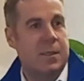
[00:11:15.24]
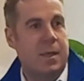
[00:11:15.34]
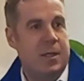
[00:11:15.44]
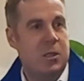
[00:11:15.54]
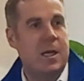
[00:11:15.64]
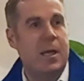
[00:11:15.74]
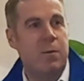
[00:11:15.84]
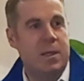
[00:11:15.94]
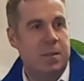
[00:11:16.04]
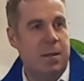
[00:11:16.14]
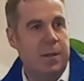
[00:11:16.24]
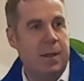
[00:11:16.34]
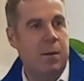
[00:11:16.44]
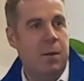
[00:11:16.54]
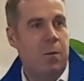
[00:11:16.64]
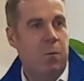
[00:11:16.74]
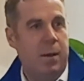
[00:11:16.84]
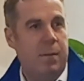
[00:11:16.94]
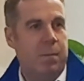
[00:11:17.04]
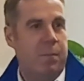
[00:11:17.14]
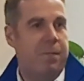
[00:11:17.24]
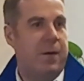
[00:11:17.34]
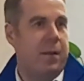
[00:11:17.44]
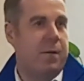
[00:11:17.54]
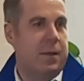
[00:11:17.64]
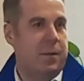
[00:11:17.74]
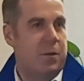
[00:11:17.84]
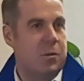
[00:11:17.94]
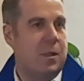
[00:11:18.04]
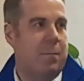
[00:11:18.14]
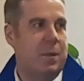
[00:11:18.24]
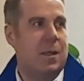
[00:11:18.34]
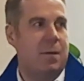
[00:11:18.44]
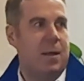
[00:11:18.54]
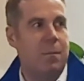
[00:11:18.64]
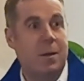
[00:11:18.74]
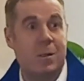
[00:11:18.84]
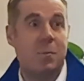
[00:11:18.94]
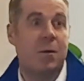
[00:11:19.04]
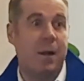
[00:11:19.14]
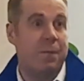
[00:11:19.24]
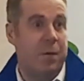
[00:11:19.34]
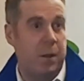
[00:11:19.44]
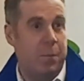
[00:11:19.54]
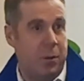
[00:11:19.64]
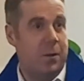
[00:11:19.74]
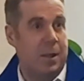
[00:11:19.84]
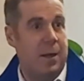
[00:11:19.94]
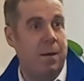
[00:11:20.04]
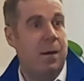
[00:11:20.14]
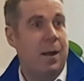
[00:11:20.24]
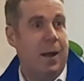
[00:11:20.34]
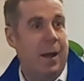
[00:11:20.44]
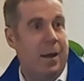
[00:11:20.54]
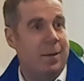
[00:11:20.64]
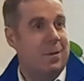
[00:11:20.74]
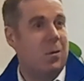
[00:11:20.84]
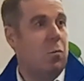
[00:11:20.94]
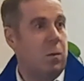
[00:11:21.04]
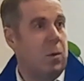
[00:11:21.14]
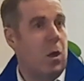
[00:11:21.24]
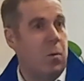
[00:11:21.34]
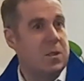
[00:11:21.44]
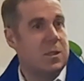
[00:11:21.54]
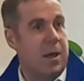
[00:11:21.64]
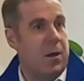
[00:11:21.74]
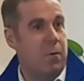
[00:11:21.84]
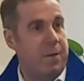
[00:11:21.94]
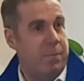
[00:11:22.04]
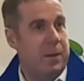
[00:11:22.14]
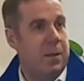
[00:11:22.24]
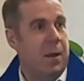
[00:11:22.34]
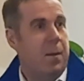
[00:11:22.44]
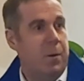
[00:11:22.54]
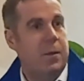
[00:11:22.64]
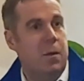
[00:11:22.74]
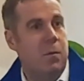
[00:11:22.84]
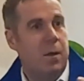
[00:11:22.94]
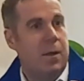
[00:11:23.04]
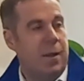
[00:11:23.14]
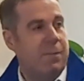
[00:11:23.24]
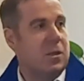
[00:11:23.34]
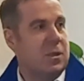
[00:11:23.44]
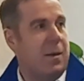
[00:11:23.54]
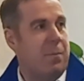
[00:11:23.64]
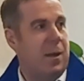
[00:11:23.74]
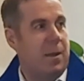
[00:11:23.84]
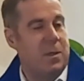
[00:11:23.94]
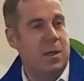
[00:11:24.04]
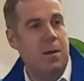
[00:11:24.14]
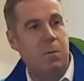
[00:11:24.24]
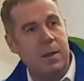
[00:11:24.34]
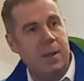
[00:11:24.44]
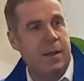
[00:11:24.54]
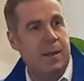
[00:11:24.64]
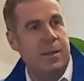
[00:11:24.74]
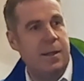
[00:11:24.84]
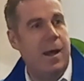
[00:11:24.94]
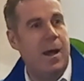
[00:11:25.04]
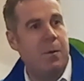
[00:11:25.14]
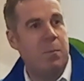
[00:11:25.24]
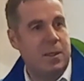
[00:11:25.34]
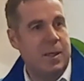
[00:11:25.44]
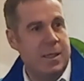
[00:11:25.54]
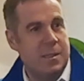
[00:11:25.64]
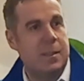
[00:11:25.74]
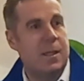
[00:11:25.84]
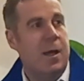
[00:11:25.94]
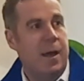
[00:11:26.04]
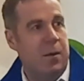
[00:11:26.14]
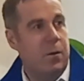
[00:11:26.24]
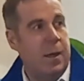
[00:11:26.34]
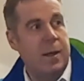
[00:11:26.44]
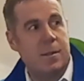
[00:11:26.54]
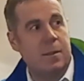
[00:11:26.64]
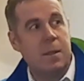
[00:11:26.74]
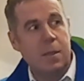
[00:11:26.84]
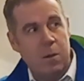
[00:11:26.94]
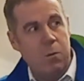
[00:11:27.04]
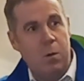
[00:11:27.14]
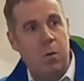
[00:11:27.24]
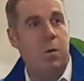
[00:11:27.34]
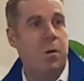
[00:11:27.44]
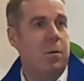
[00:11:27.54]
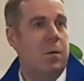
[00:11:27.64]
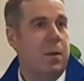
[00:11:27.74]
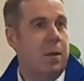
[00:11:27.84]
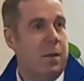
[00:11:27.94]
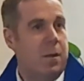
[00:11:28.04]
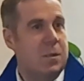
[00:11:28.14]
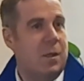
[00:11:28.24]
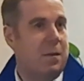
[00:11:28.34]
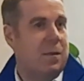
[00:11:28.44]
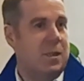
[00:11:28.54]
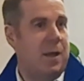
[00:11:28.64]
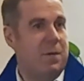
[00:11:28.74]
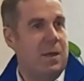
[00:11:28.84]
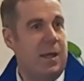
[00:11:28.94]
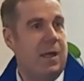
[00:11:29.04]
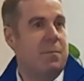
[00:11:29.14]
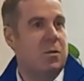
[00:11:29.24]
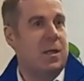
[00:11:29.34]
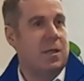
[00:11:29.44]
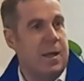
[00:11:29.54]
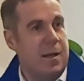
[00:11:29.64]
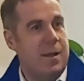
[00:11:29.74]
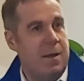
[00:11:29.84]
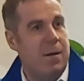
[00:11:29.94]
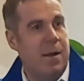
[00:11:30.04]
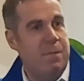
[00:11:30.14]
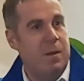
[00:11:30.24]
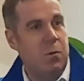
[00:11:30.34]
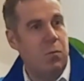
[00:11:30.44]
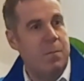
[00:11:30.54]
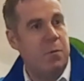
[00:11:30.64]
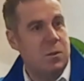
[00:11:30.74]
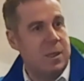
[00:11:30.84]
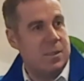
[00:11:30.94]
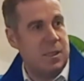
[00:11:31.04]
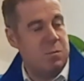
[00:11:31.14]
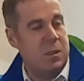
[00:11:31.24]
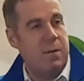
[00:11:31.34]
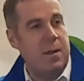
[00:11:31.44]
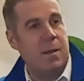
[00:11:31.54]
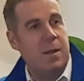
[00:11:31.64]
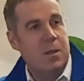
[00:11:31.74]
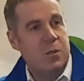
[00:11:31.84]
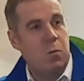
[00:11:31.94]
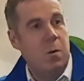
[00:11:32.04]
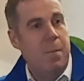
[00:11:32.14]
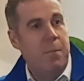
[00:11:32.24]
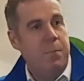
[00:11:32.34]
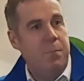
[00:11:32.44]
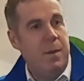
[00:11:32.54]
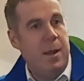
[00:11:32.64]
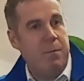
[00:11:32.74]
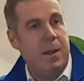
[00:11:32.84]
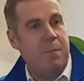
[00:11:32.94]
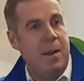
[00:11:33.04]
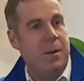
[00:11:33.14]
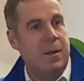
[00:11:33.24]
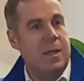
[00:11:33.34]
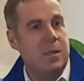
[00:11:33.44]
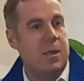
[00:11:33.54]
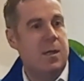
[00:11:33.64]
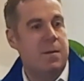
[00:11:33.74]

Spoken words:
that it's a generational thing. Well, my father didn't touch that material because my grandfather put it there, and we always scared away from it. But give us a sample of that material, we'll take it into the lab and we'll test it and look at it. Hold on, there's a 70-80% yield here if you would only process this material. So I think people need